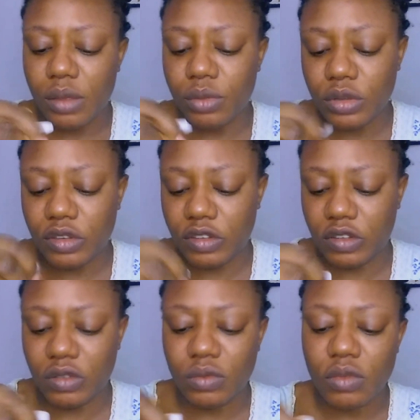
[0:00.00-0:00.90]
But
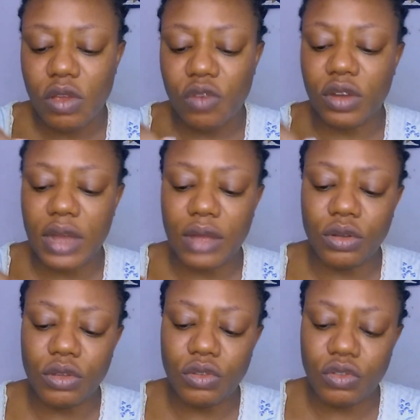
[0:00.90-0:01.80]
for now, I don't use